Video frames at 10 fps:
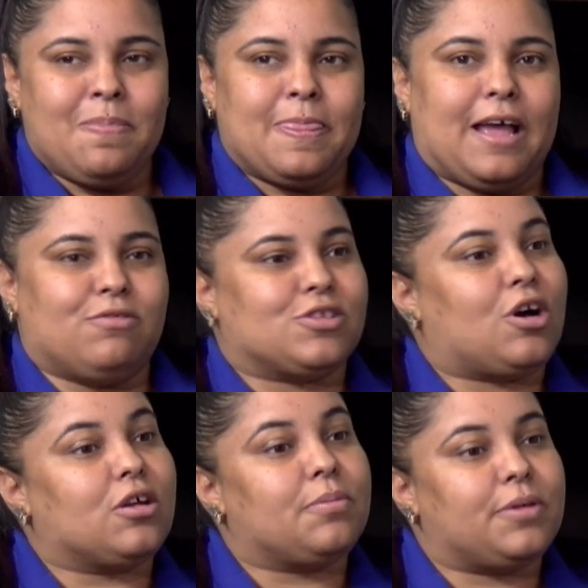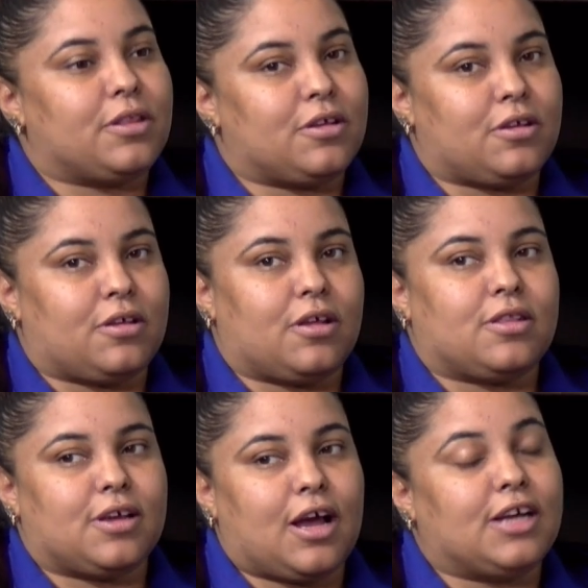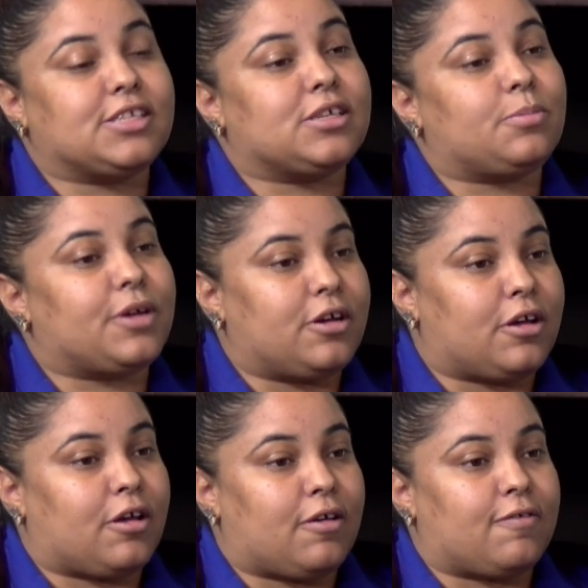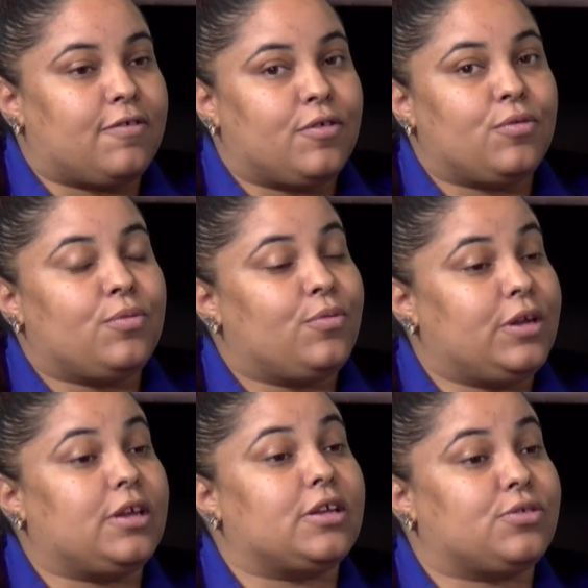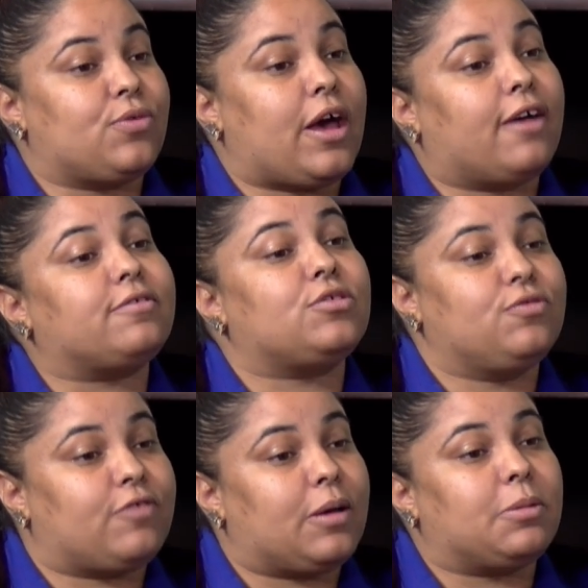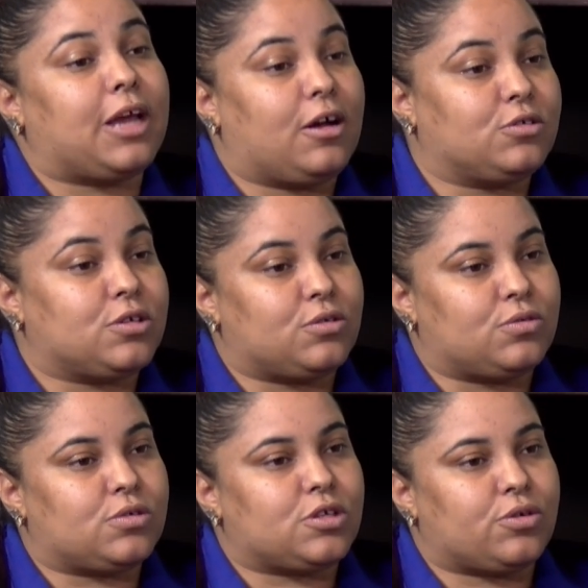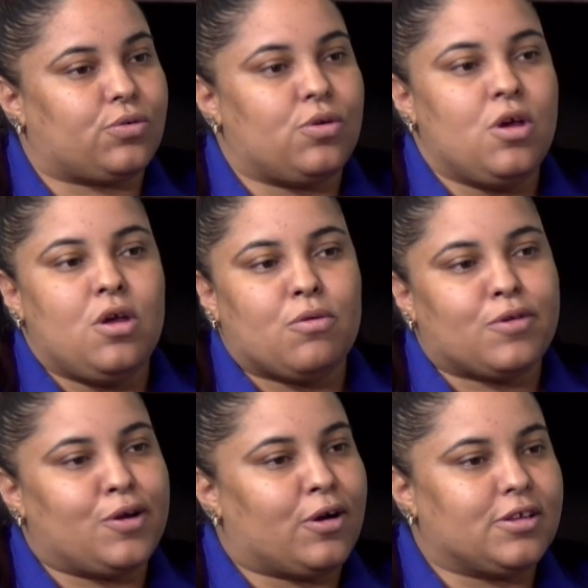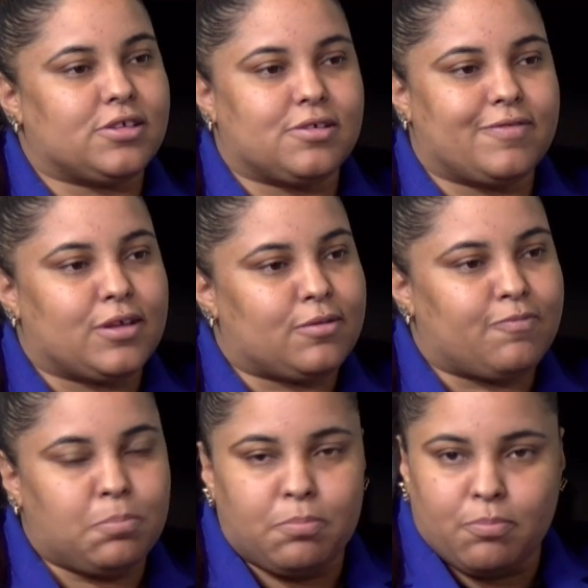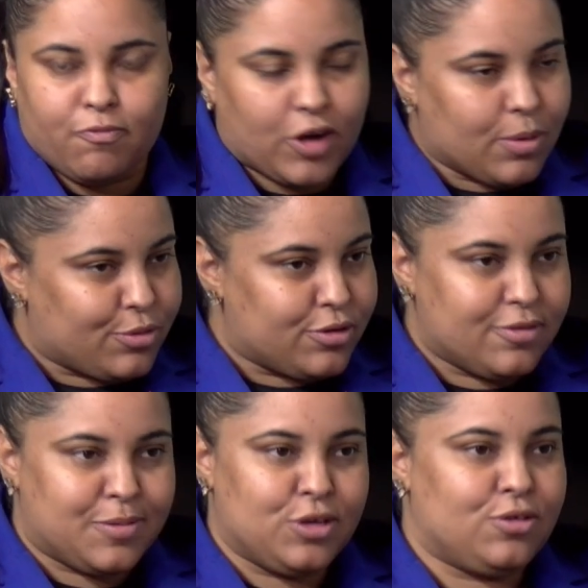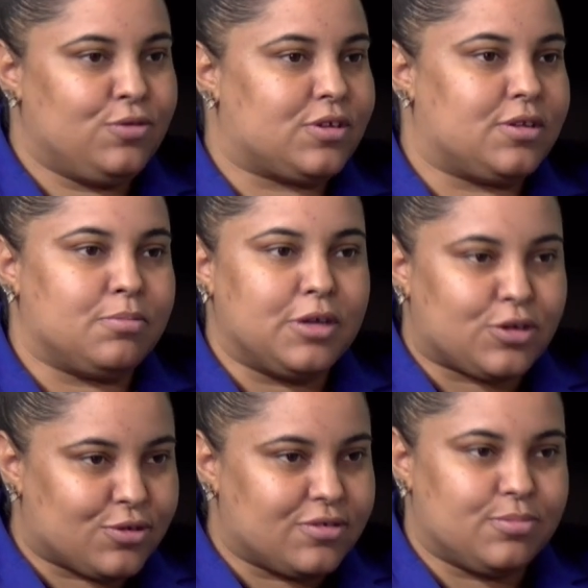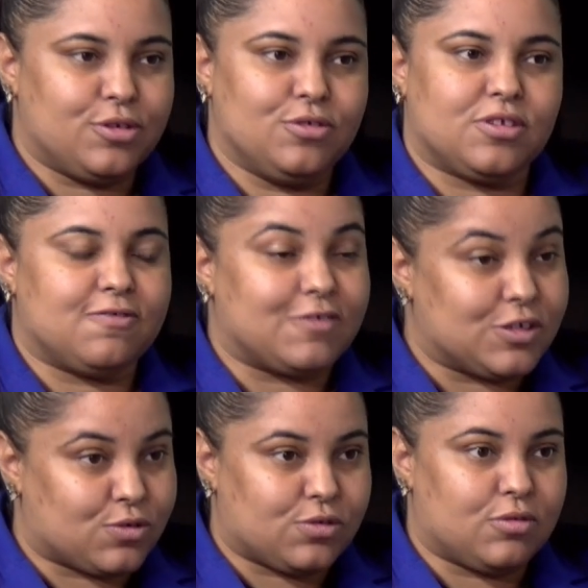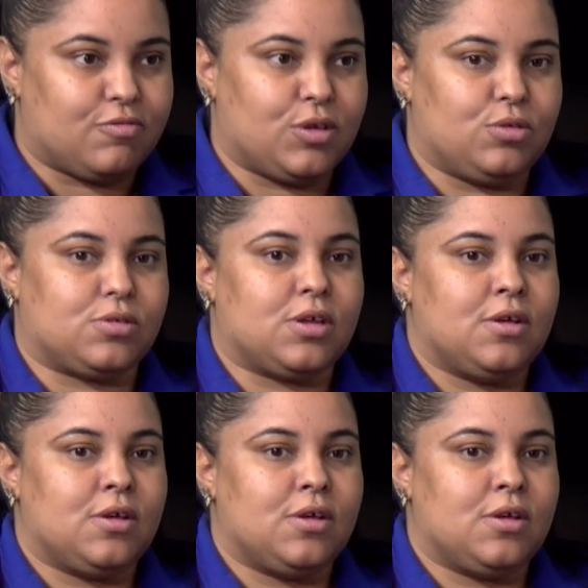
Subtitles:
I was caught up in the concept of we need to have 2-family households. So regardless of the verbal abuse, the mental abuse, the physical abuse,